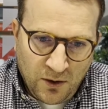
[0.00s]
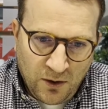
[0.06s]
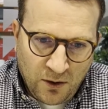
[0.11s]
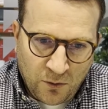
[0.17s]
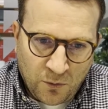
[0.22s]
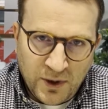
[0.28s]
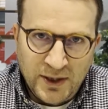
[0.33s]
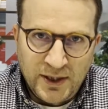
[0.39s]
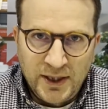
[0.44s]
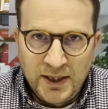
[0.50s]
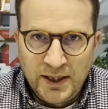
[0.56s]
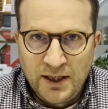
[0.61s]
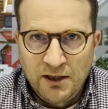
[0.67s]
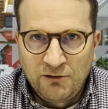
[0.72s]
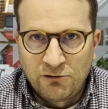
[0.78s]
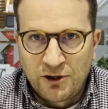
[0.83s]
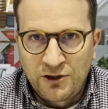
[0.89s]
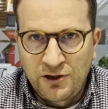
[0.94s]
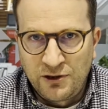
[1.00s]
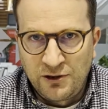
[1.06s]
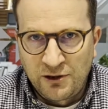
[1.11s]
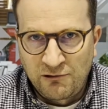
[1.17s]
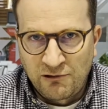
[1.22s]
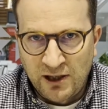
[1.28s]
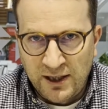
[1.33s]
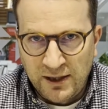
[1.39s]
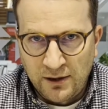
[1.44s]
with the
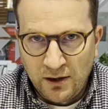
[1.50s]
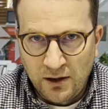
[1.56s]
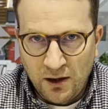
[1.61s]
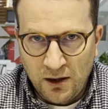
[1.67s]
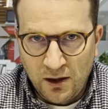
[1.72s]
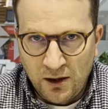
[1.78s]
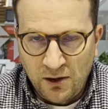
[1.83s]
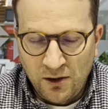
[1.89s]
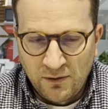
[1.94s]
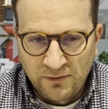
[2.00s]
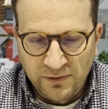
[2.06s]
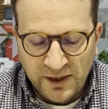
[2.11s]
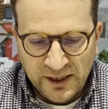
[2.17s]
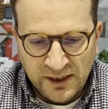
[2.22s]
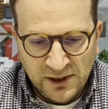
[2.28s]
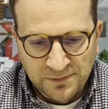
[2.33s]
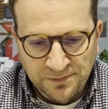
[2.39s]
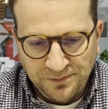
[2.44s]
Russia-Ukraine conflict.